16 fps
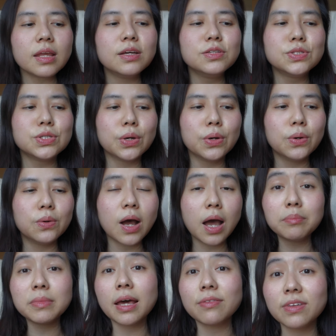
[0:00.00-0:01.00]
So
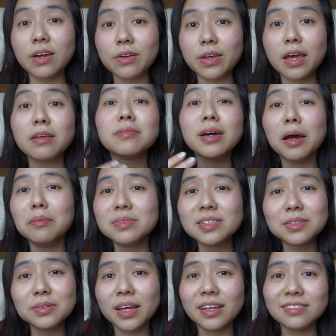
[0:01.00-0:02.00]
I'm not there yet. I'm
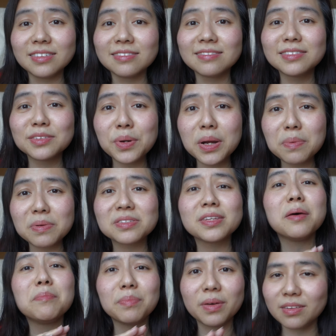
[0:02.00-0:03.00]
still at the
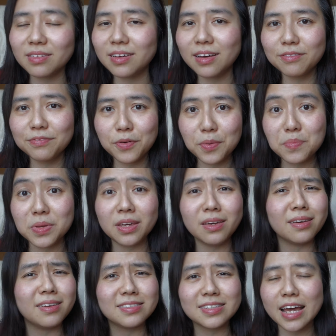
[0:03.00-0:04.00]
20%, but for
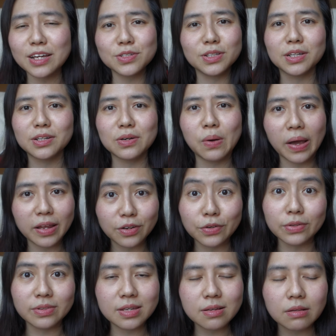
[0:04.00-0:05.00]
me, it's actually quite a
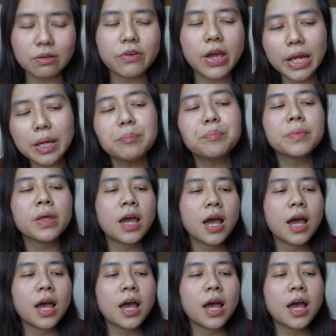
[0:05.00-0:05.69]
good deal already.